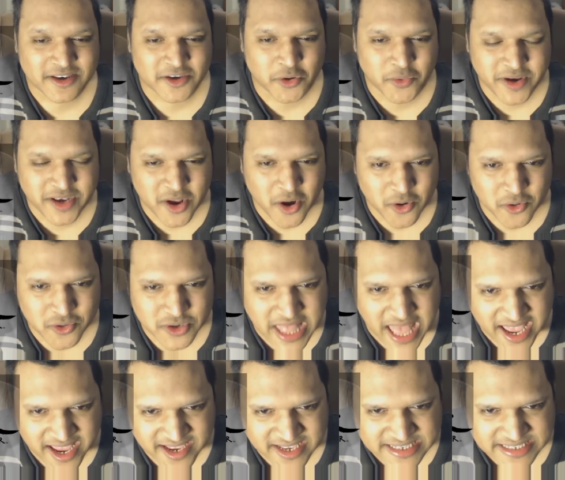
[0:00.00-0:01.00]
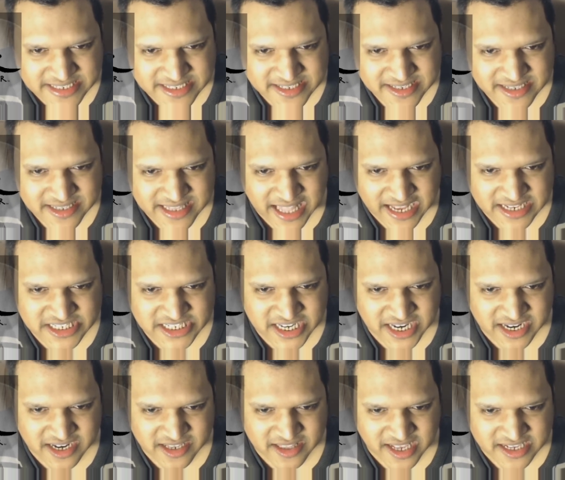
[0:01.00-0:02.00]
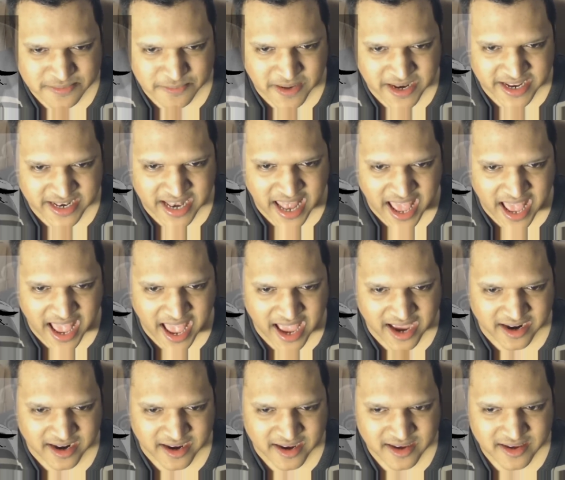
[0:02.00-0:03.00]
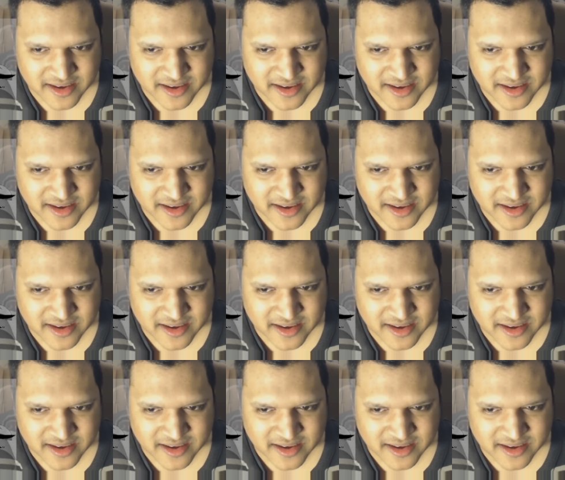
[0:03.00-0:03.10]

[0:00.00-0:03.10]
Do we know who that is? That chick that's playing Anne.